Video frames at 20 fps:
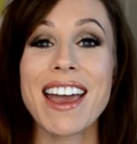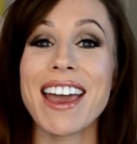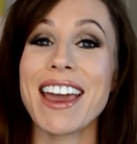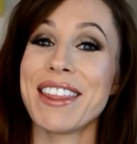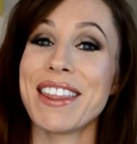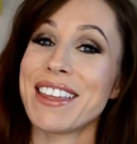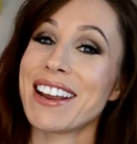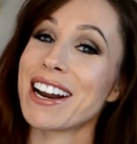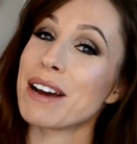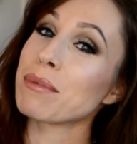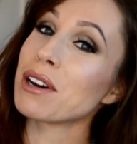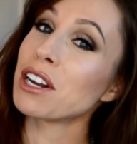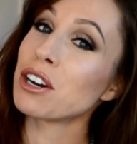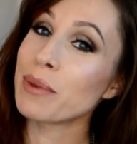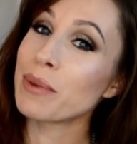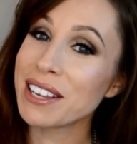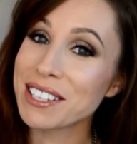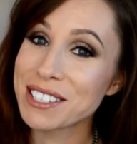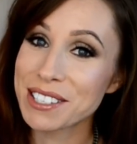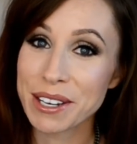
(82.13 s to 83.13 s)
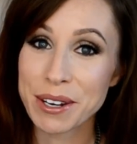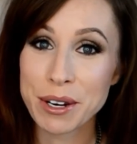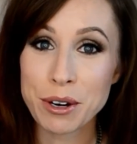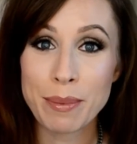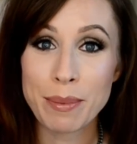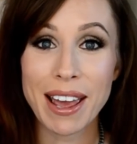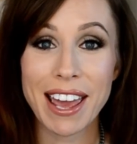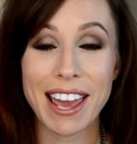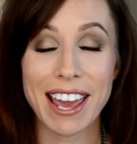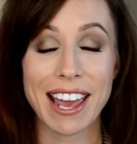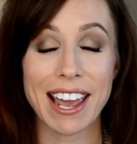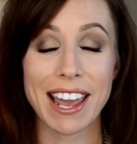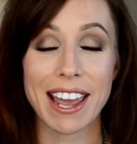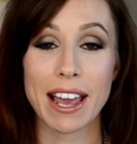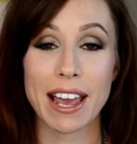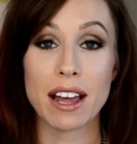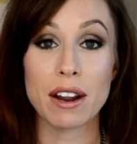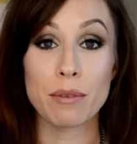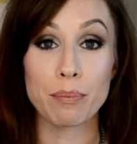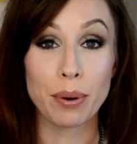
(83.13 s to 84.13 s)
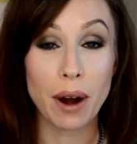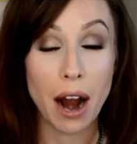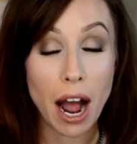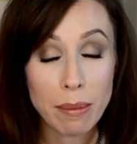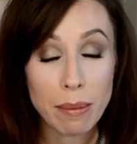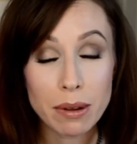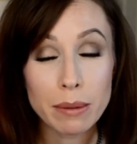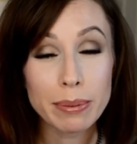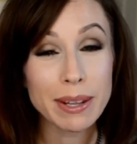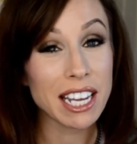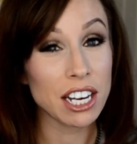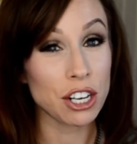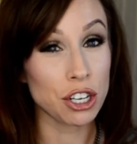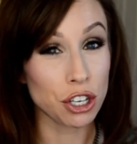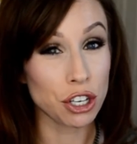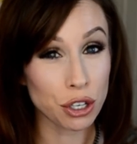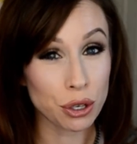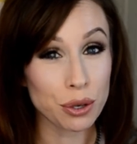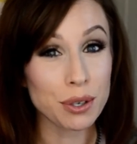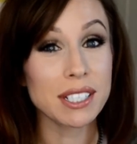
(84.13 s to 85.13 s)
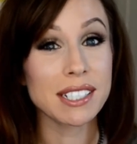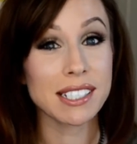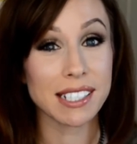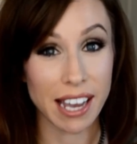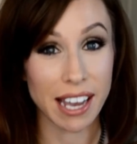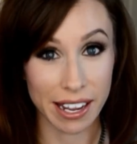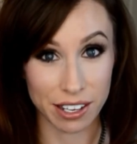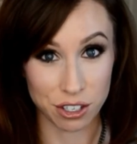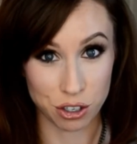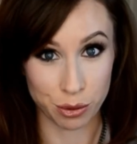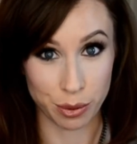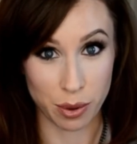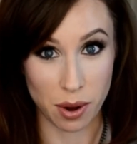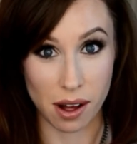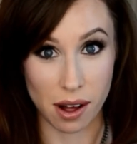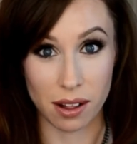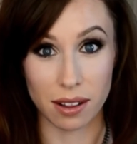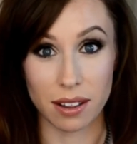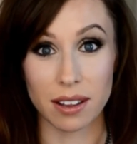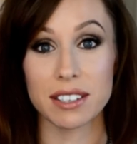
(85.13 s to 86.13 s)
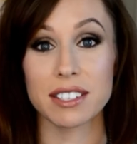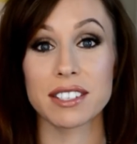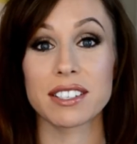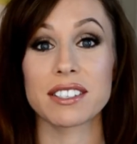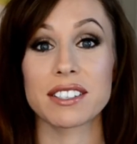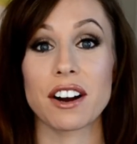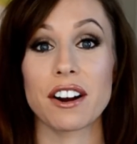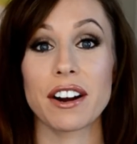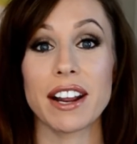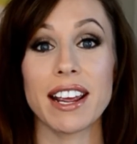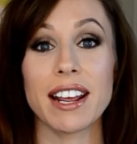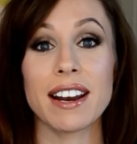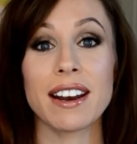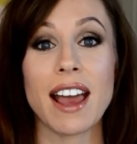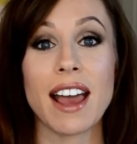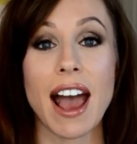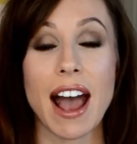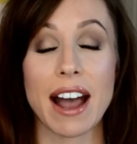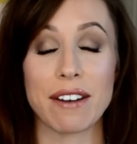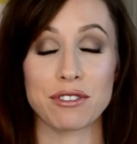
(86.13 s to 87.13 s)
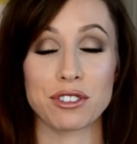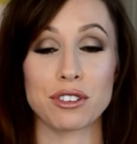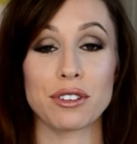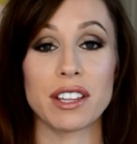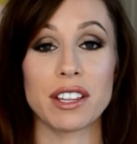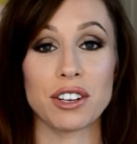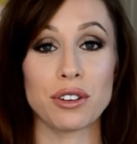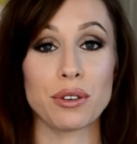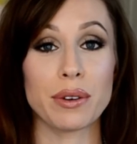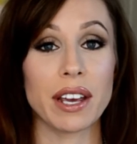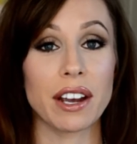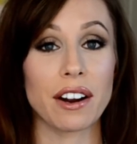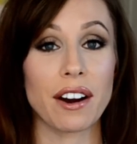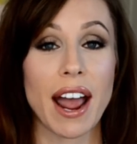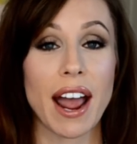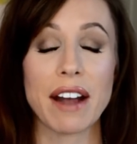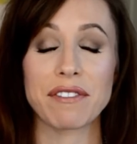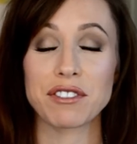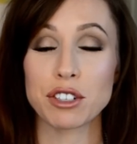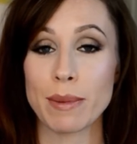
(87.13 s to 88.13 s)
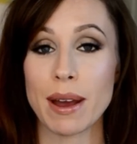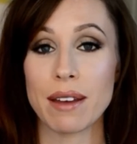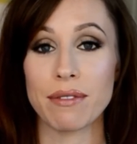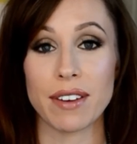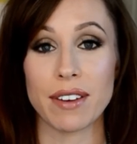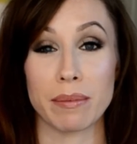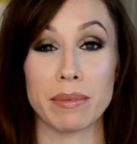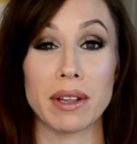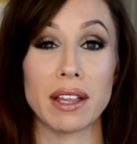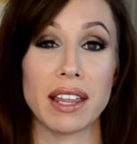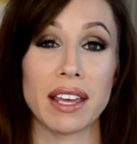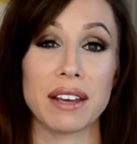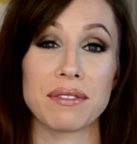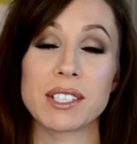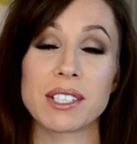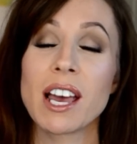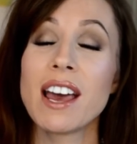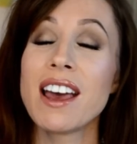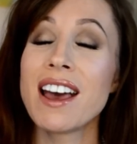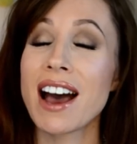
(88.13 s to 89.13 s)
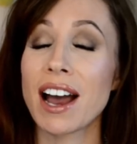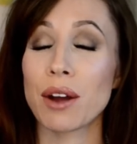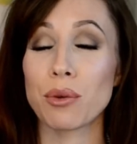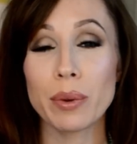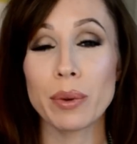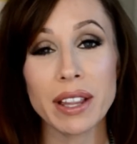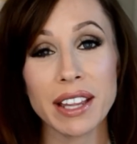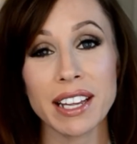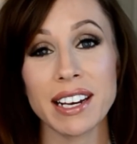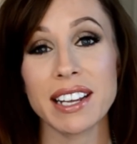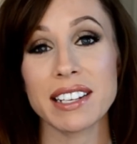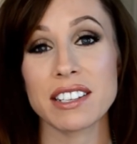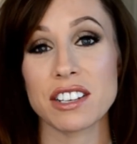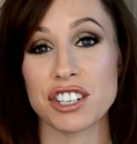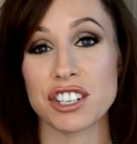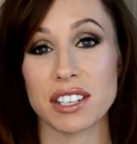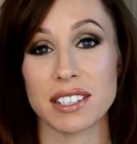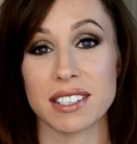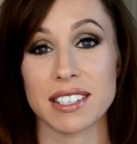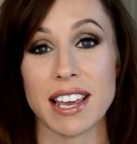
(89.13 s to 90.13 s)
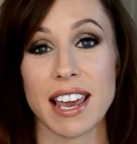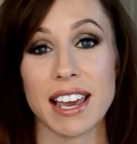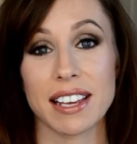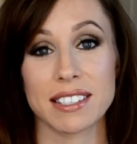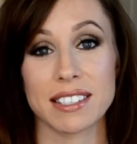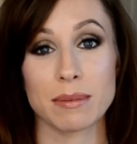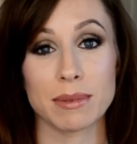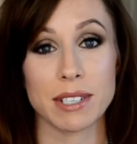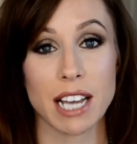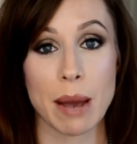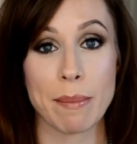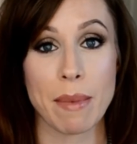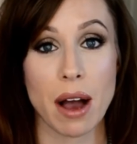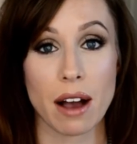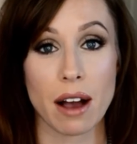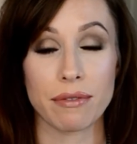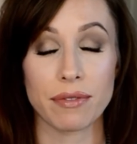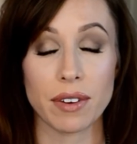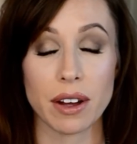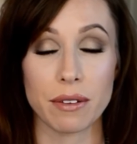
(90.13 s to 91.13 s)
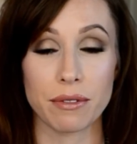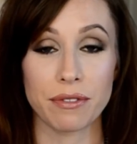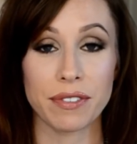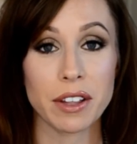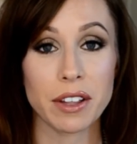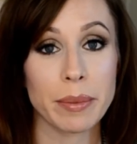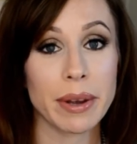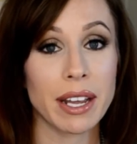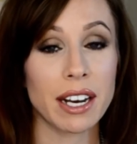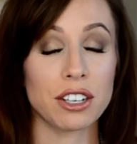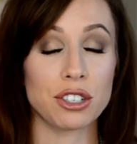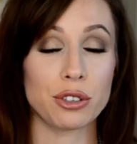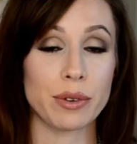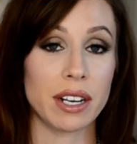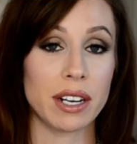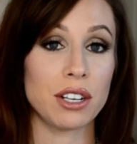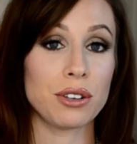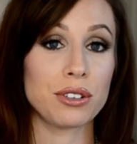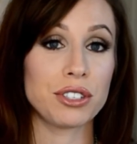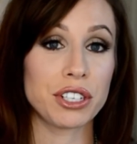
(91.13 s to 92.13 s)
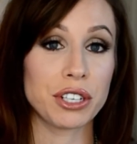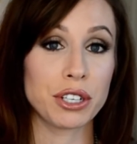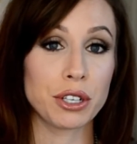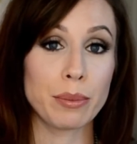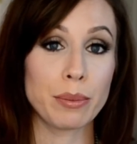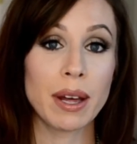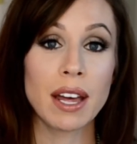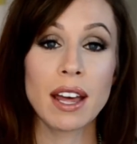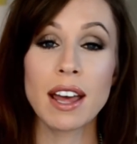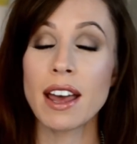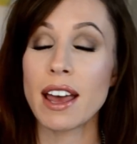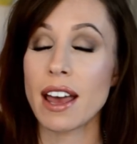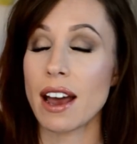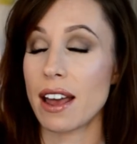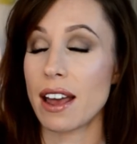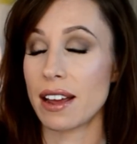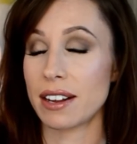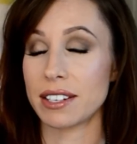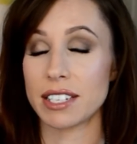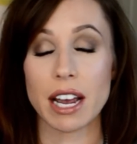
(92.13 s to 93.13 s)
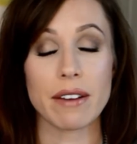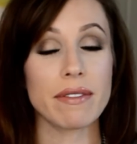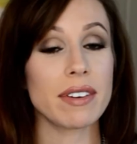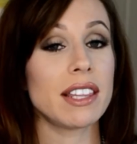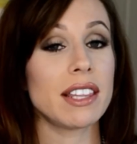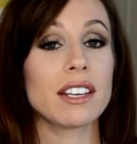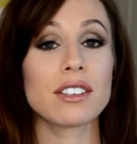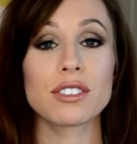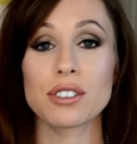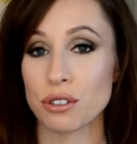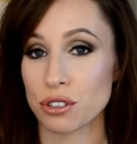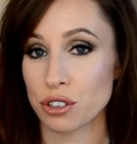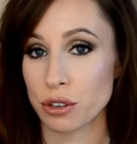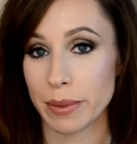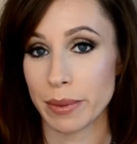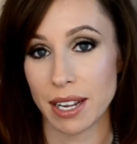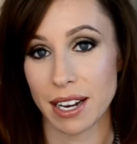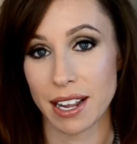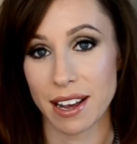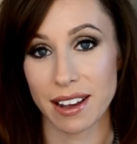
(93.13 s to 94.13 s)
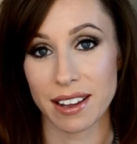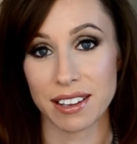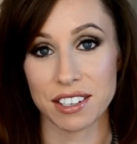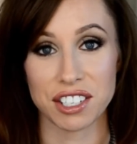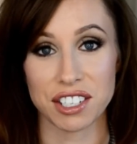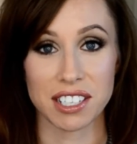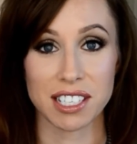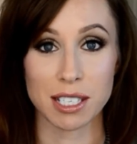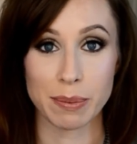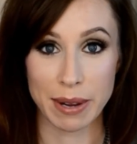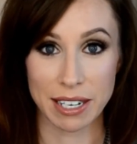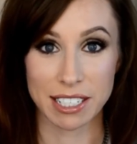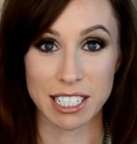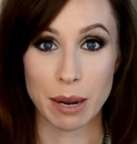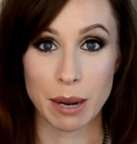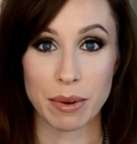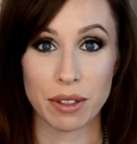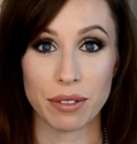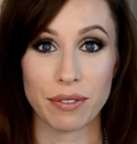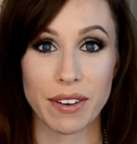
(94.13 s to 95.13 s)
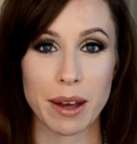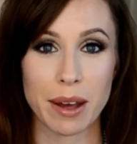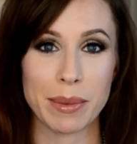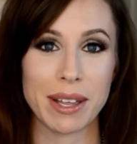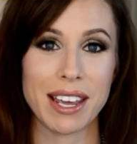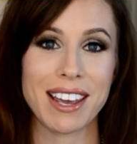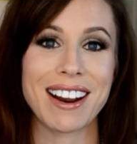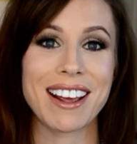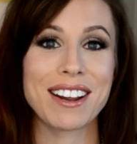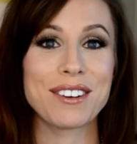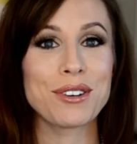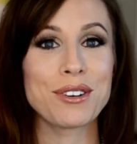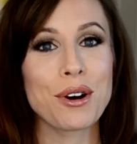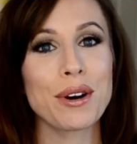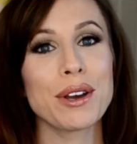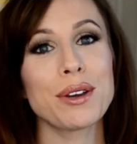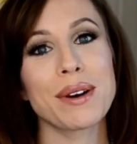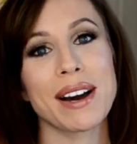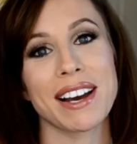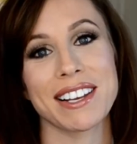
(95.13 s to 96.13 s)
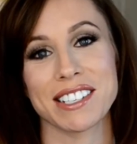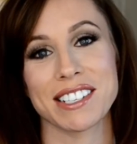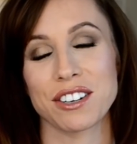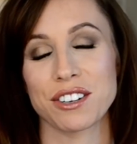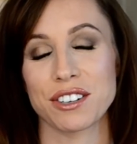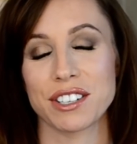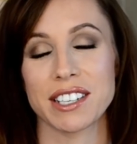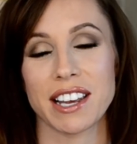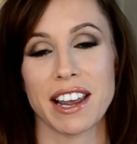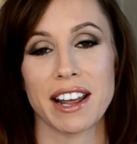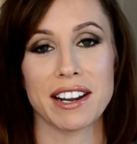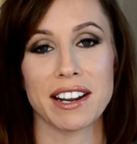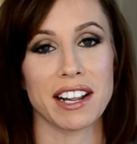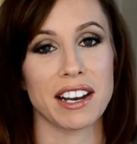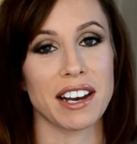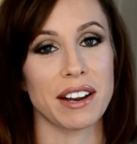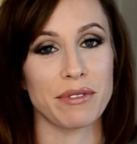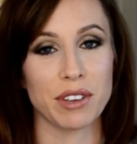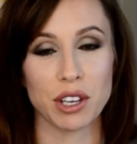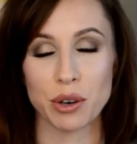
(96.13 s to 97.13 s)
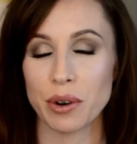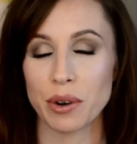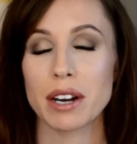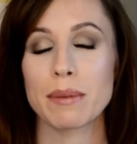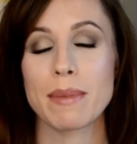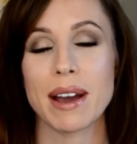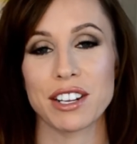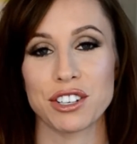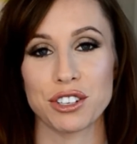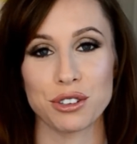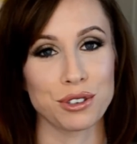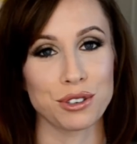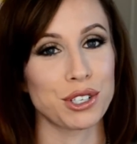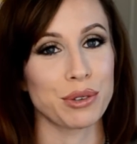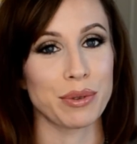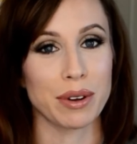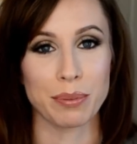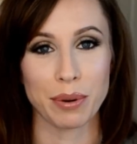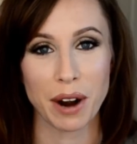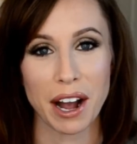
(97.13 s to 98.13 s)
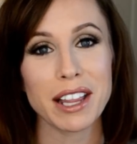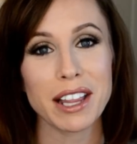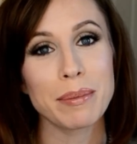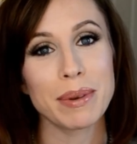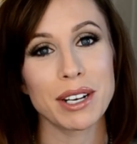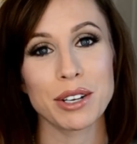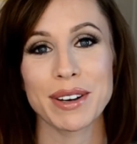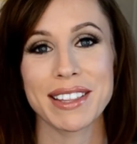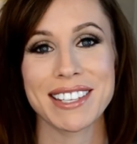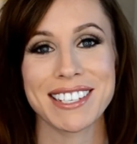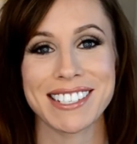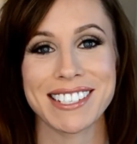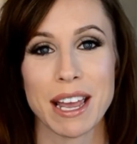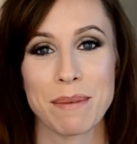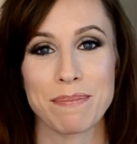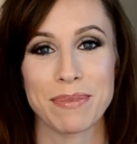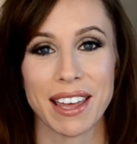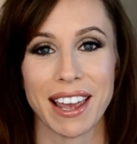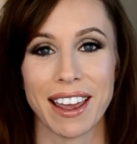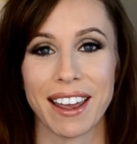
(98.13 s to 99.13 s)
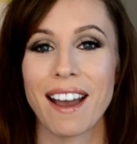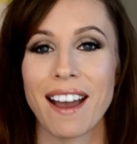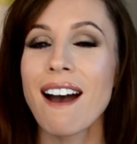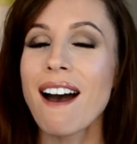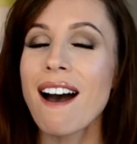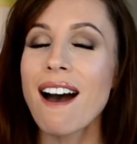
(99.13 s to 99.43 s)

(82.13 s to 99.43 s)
And then I'm going to resume a probably new schedule starting after the new year, after my family leaves. I really need to just take some time off of filming and doing YouTube and everything social media and just spend time with family. And I know you guys understand, and if you were in my shoes, you would probably be doing the same thing.